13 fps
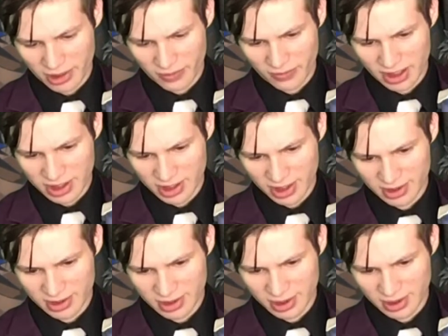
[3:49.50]
we just
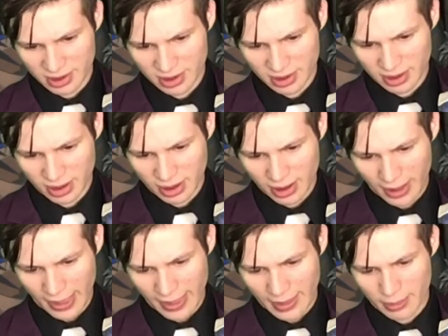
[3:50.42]

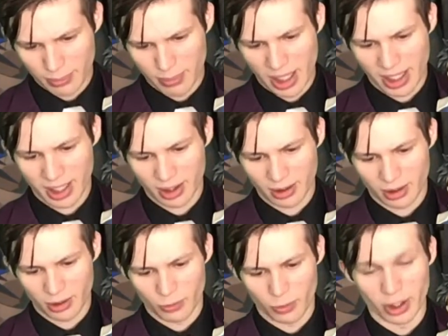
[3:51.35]
make it all
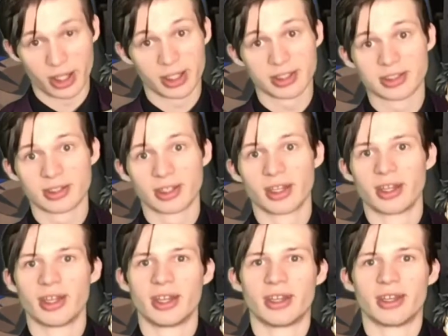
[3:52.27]
worse?
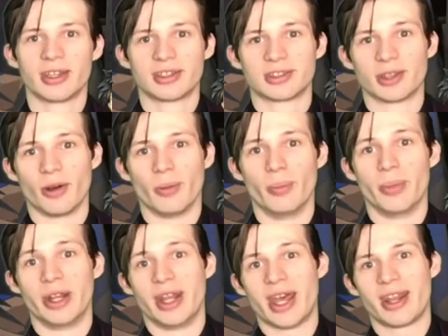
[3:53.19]
So
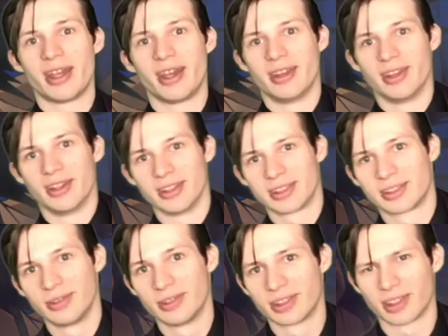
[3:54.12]
Mineta and the
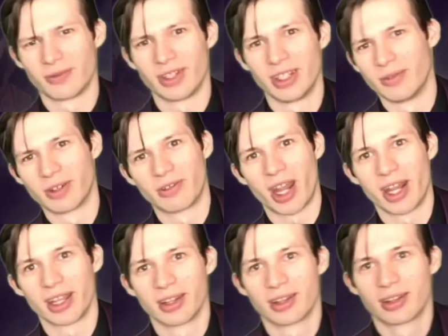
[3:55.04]
students are really regretting
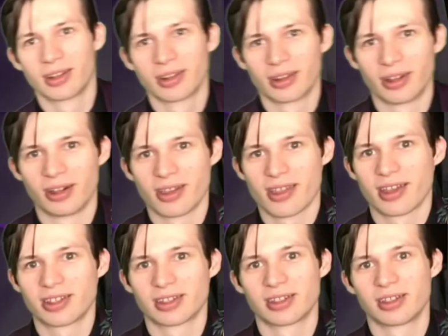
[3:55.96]
their
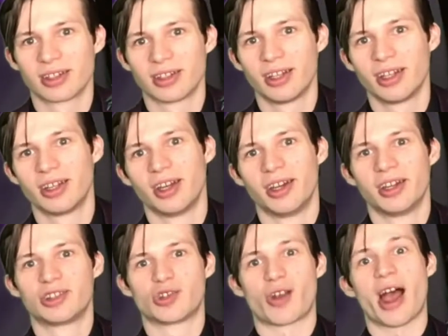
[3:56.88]
decision to
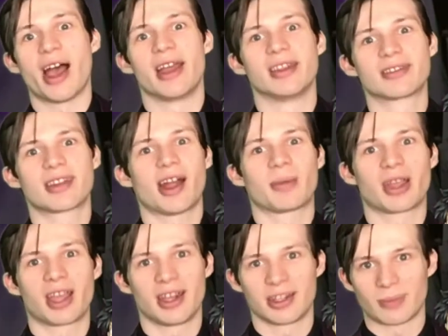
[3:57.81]
try and stop
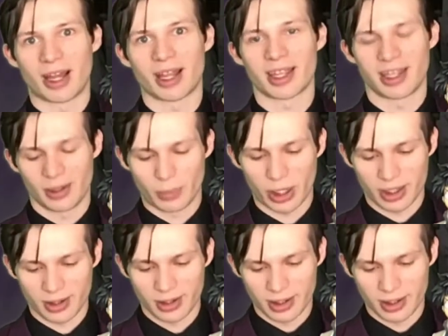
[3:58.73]
Gigantomachia, apparently.